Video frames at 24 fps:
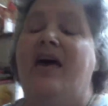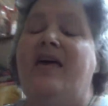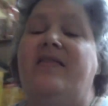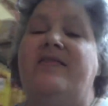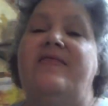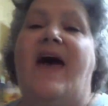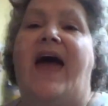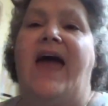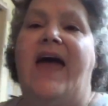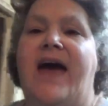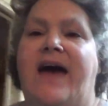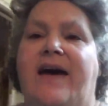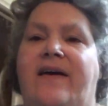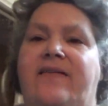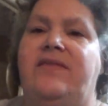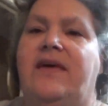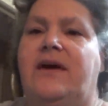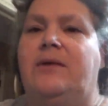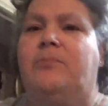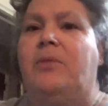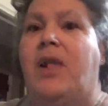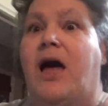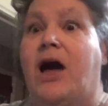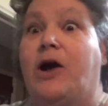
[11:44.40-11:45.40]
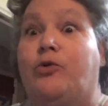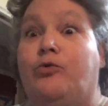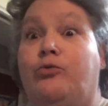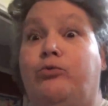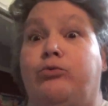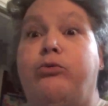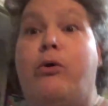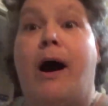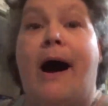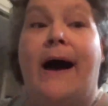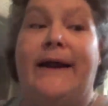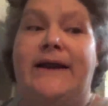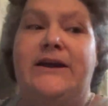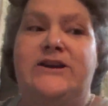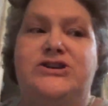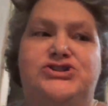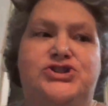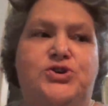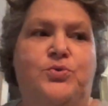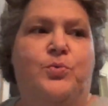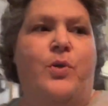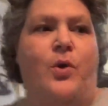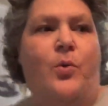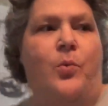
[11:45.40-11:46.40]
They had them like right
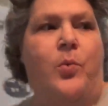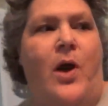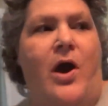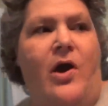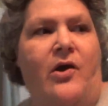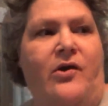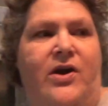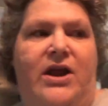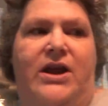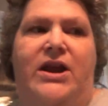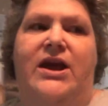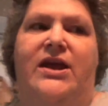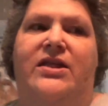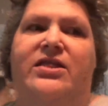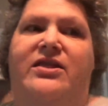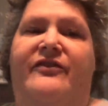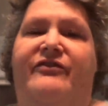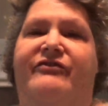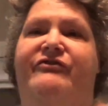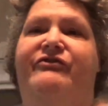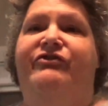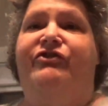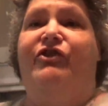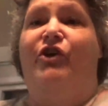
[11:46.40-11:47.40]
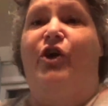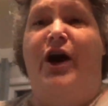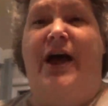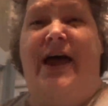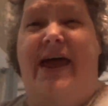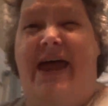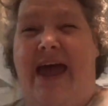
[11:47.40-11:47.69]
as you were walking in the front